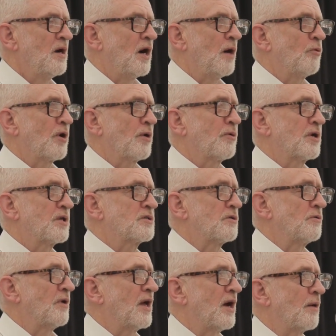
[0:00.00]
What I want to
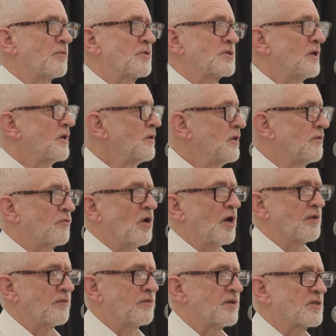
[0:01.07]
do now, because I know you've got
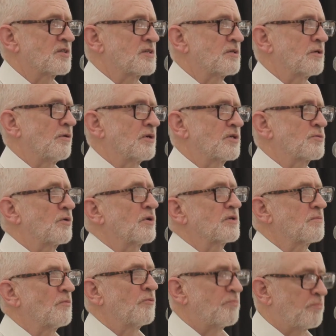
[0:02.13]
other things to do, I just want
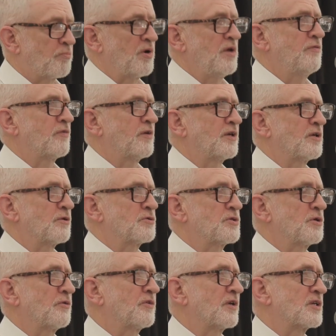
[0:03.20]
to briefly do
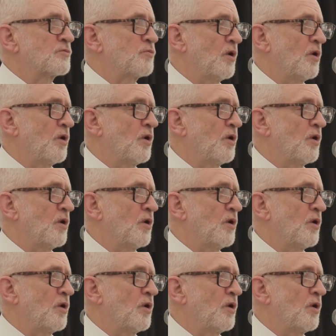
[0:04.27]
two things.